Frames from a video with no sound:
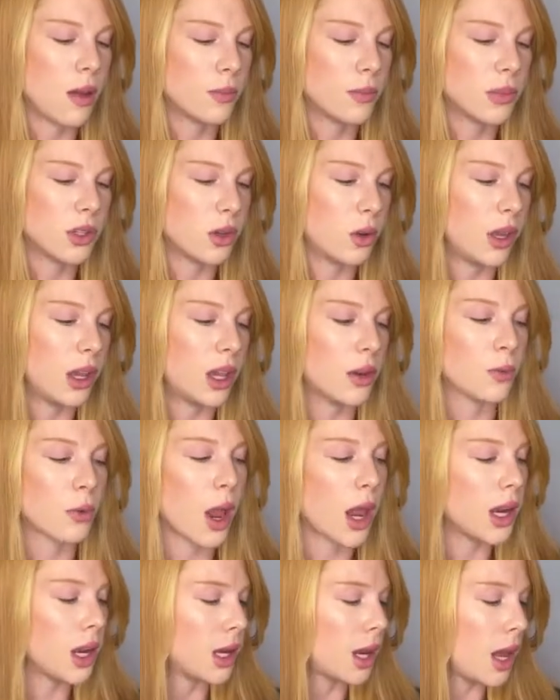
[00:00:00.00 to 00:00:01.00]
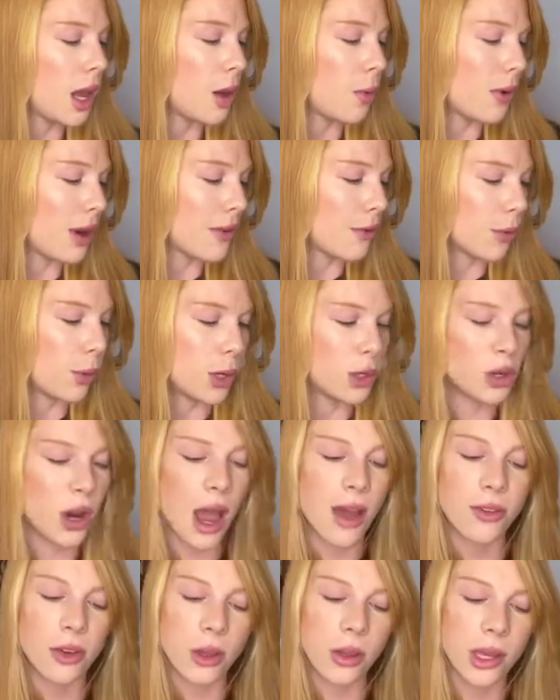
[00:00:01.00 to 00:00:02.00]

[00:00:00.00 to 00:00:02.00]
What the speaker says: So he can write in it whenever we travel.